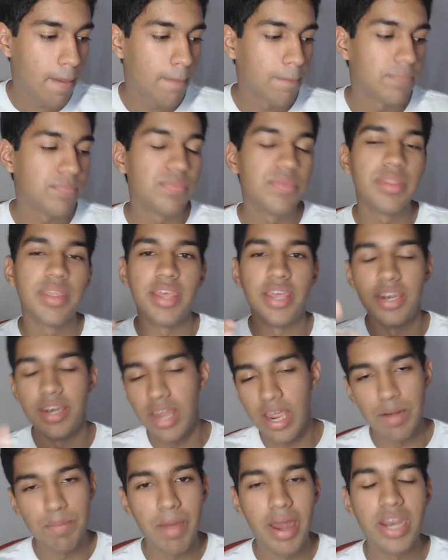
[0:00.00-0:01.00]
In
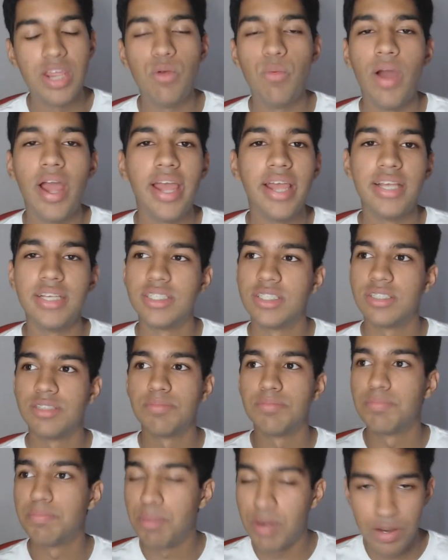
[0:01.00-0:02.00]
many ways,
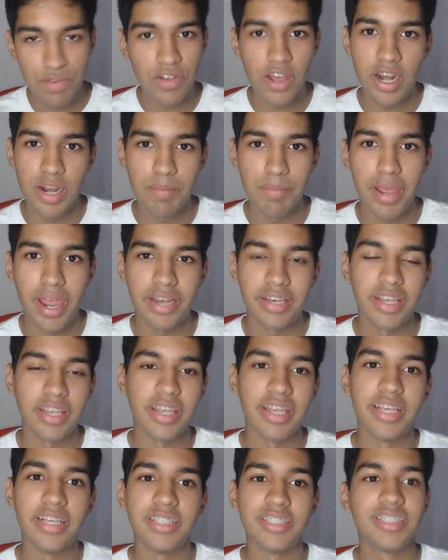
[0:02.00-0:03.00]
pre-fiat impacting
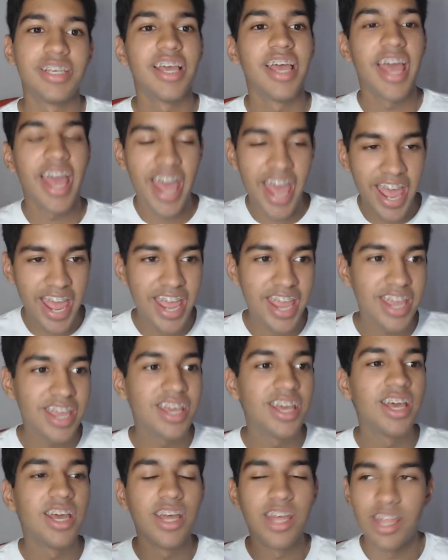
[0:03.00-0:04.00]
is, hey,
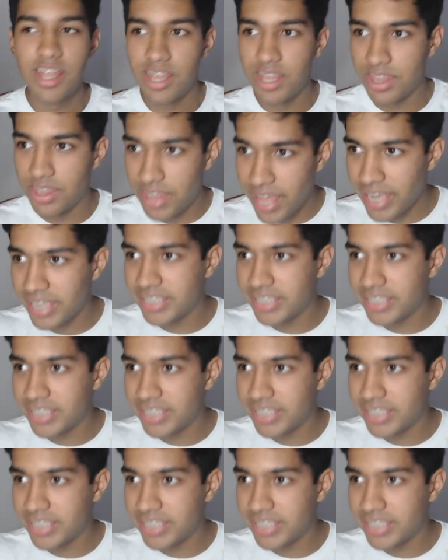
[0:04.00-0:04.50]
they said